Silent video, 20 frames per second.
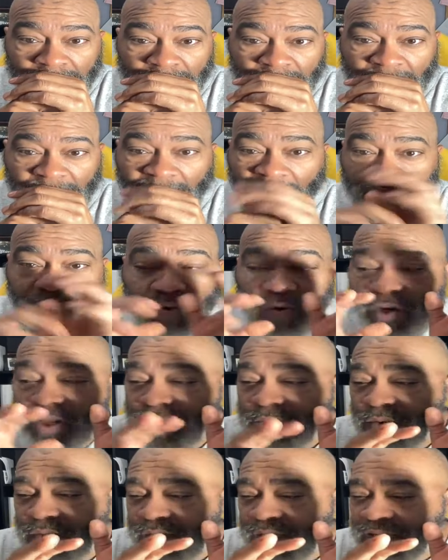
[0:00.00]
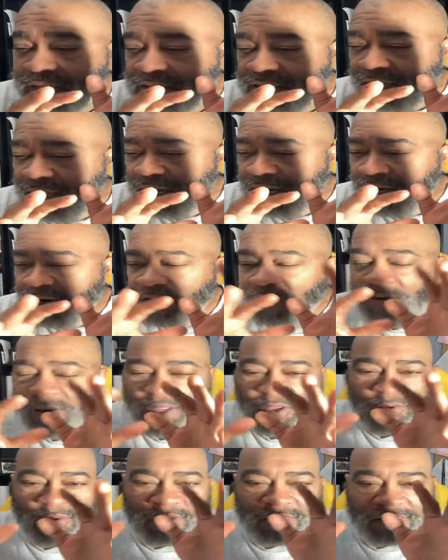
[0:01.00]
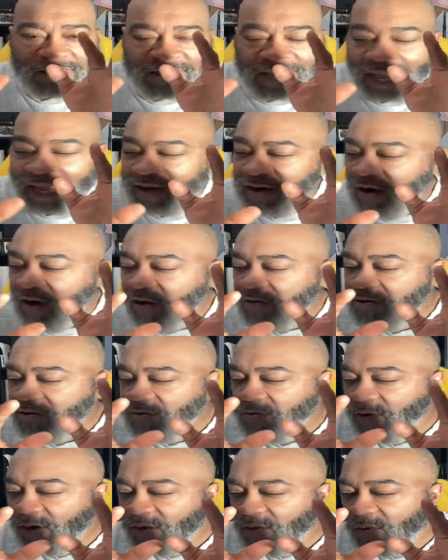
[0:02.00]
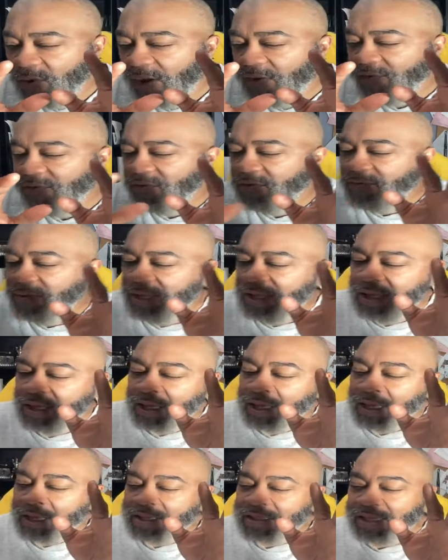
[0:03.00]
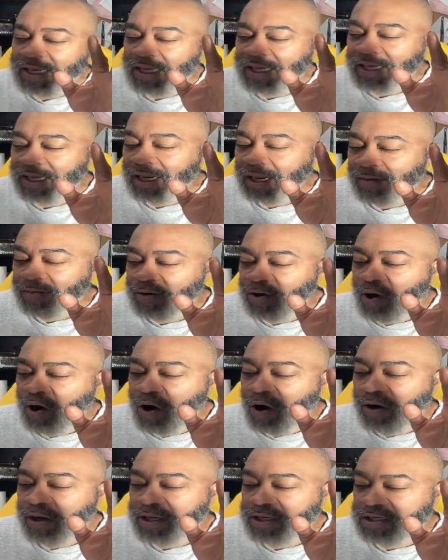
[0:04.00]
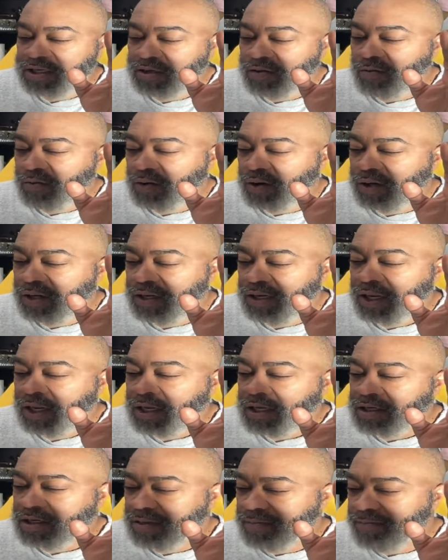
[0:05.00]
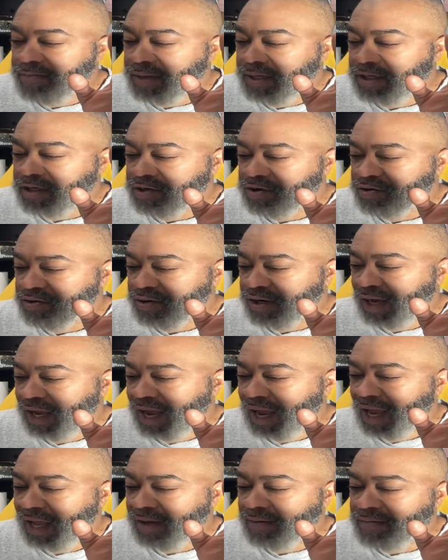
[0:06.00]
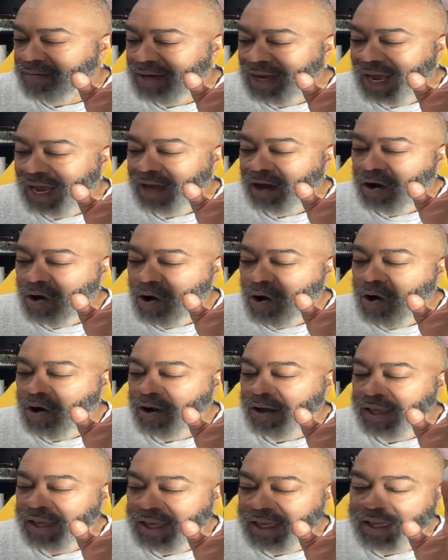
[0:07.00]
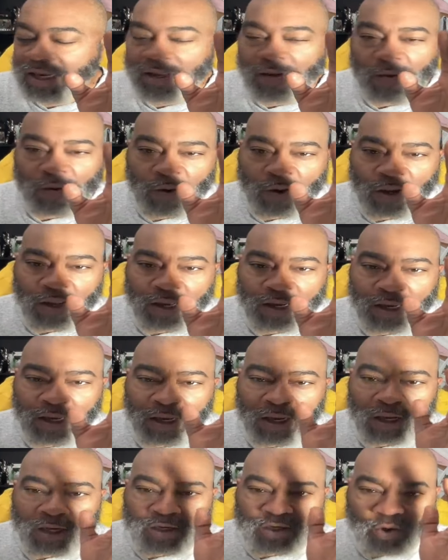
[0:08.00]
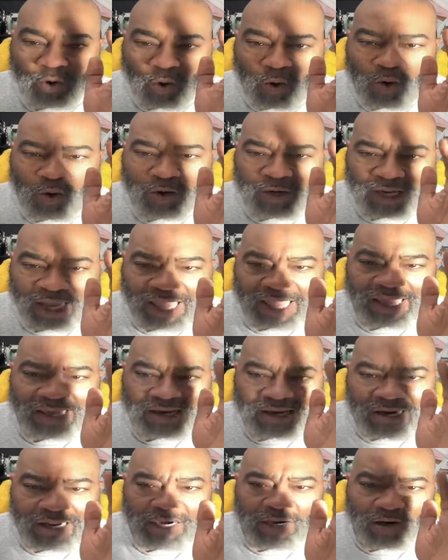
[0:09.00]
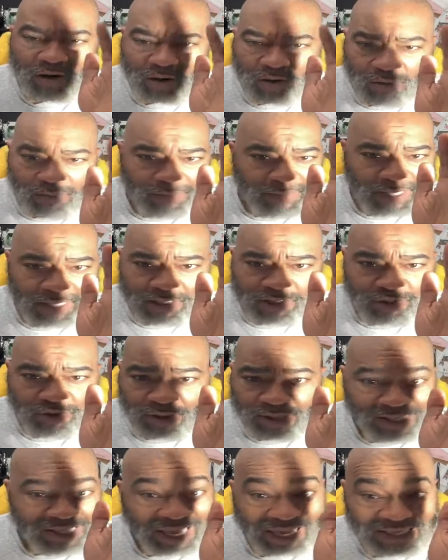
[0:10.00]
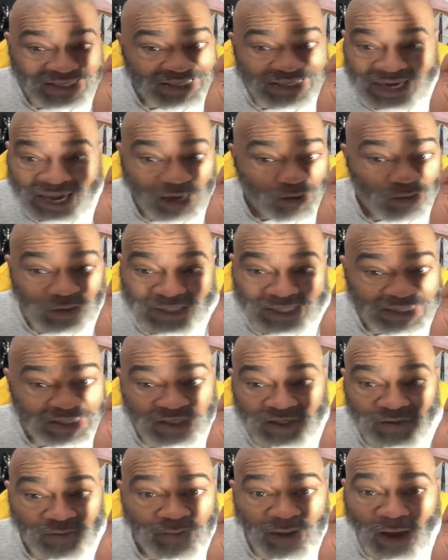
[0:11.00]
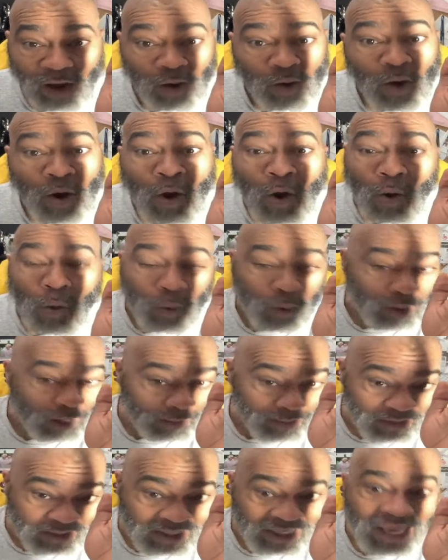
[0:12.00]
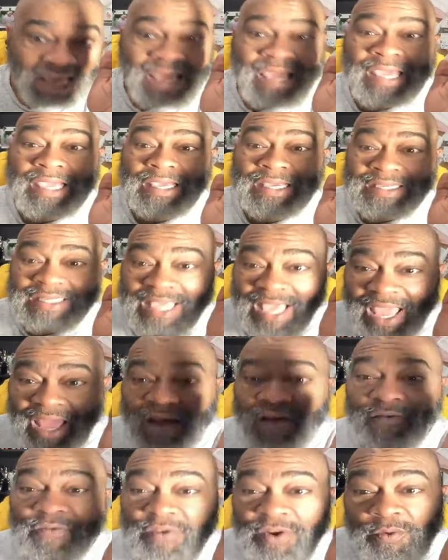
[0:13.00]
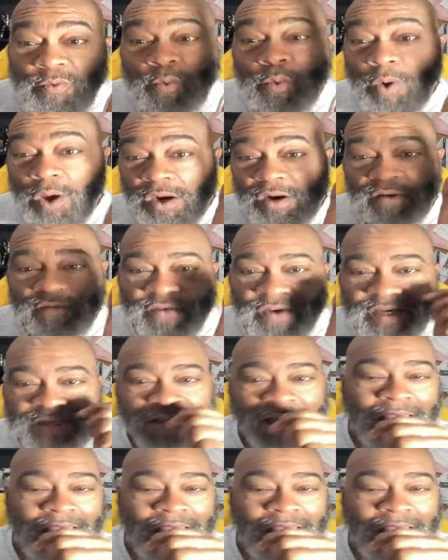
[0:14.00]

And I don't want anyone to get scared. I don't want anyone to sign off to run away from me thinking I'm calling someone to ministry. I am not calling anyone to ordain clerical ministry. That's not what this is about. What I'm saying is every one of us